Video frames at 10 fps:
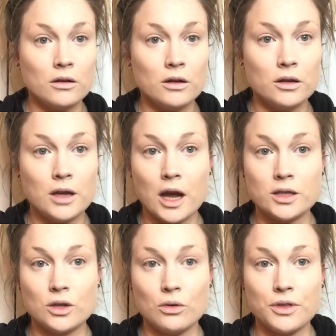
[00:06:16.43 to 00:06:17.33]
yeah, I
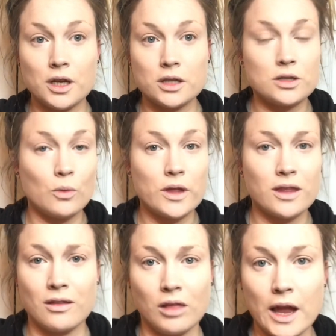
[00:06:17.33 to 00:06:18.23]
don't think it's the way
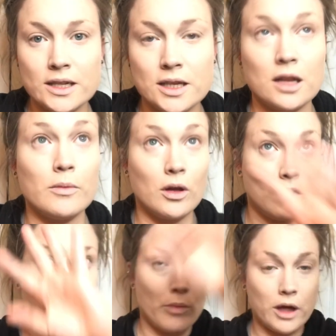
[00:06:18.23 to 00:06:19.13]
that the light's hitting me,
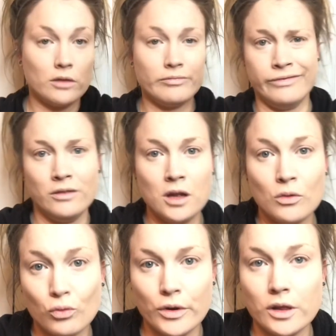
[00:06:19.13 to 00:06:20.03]
although my
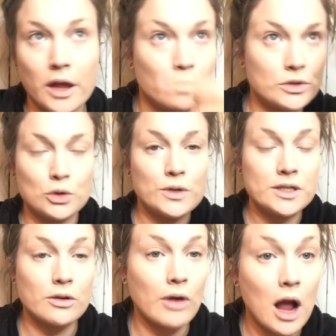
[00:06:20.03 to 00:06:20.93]
ring light was
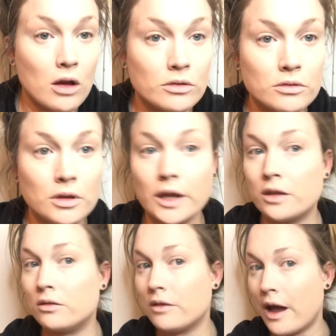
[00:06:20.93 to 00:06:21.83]
twisted around like
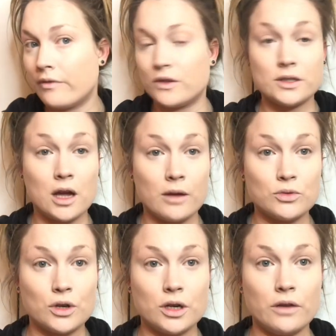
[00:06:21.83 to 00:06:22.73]
half this time,
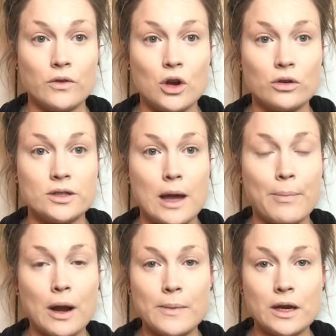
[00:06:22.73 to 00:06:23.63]
so I didn't even notice that.
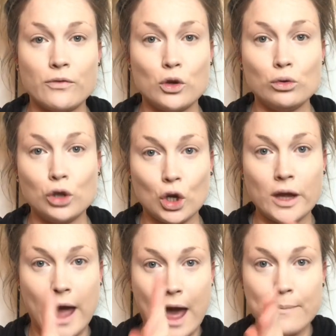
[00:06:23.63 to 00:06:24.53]
But I mean, if you
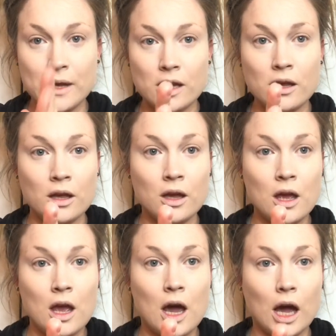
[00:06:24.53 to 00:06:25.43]
look at me,
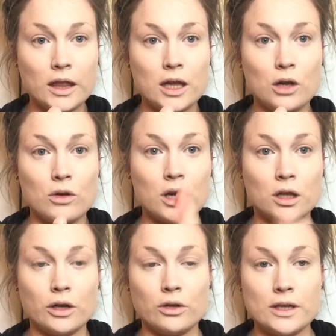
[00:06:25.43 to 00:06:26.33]
I think you can
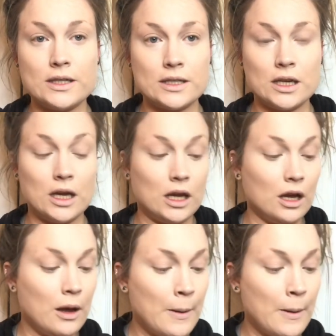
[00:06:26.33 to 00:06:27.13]
clearly see,